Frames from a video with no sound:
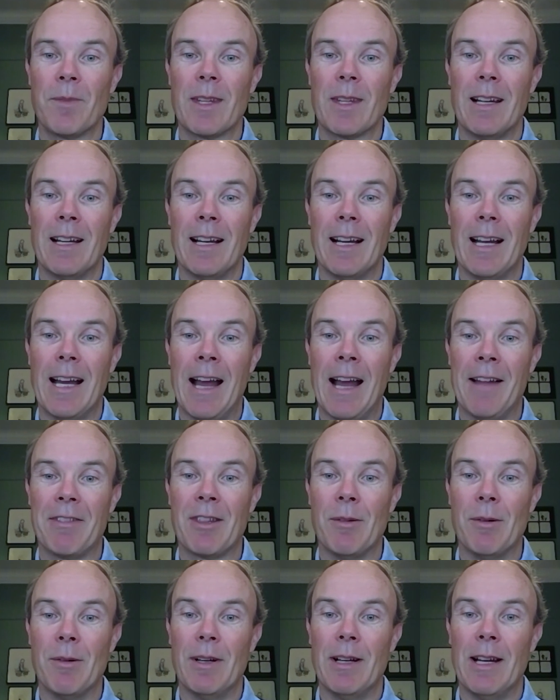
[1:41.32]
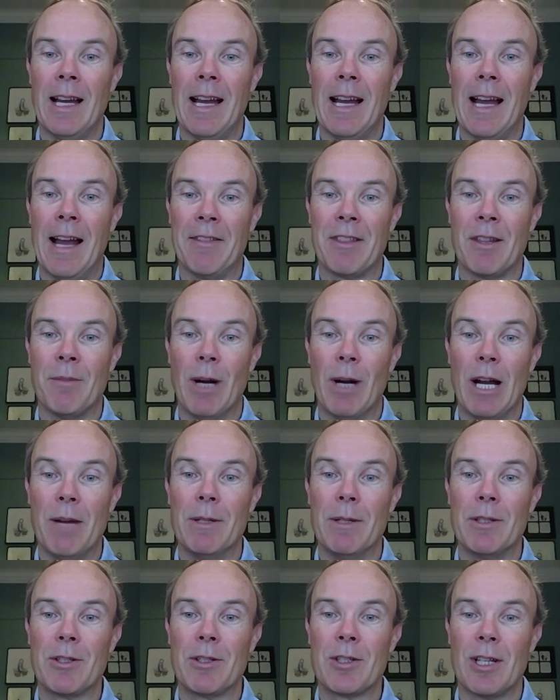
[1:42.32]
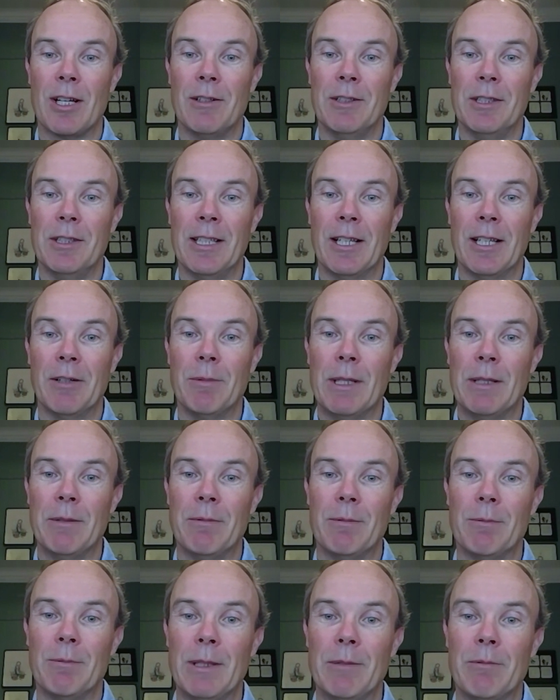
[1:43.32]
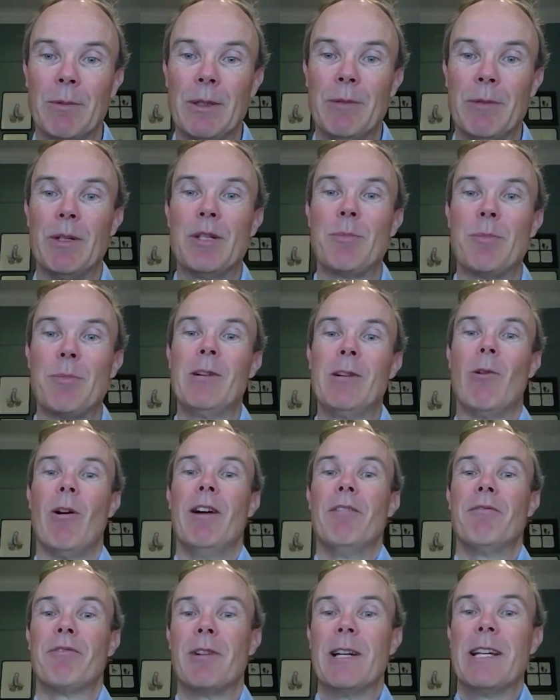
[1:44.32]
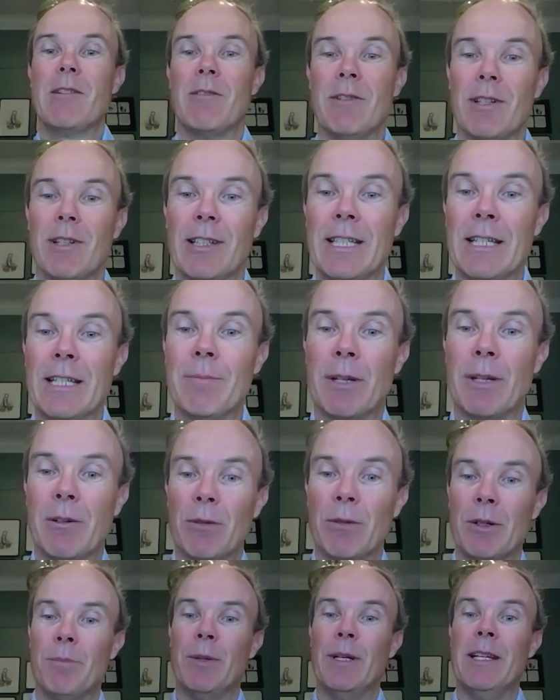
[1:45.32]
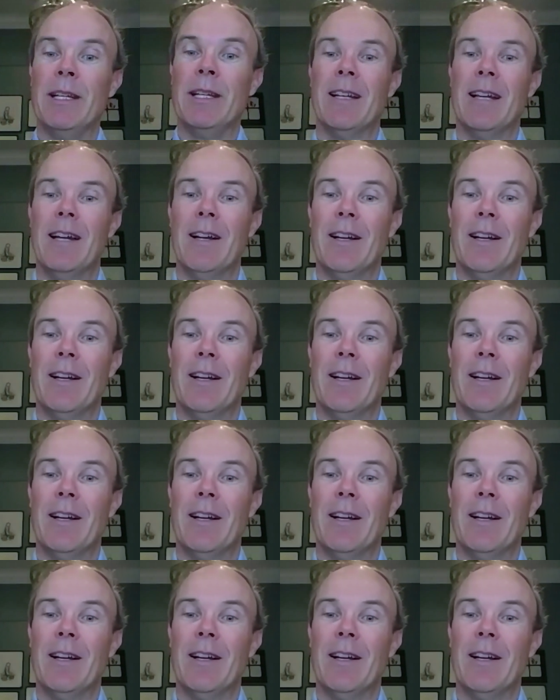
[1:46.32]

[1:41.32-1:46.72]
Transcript: uh, at the at the moment. So you know, we, we we speak quite frequently, but it would we be do